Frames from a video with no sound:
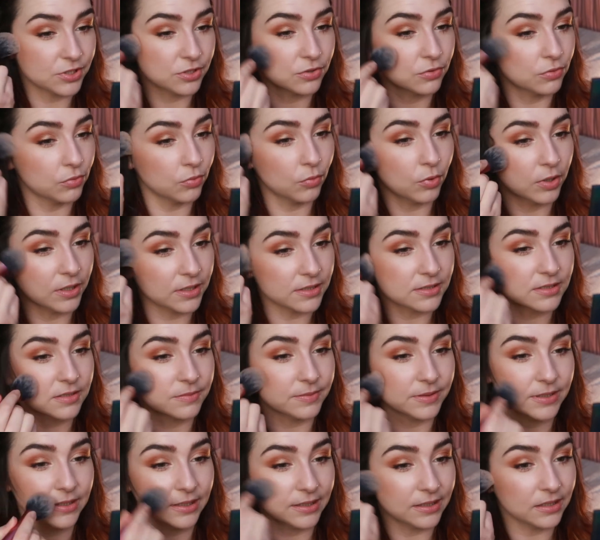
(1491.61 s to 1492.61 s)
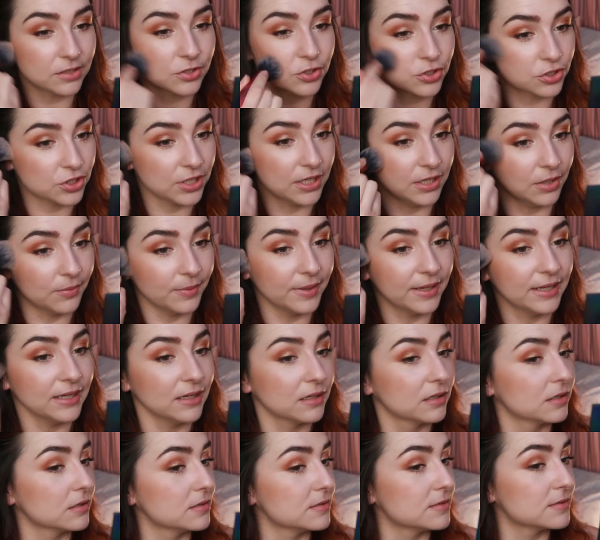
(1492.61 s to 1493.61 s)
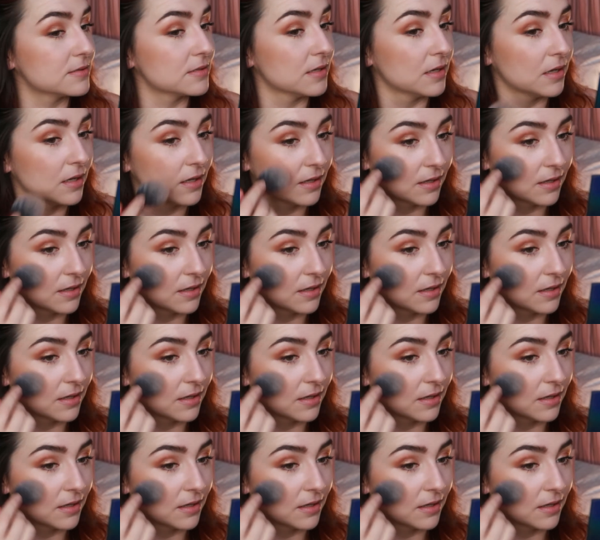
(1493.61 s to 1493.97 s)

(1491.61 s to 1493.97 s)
you don't want it to be like straight away because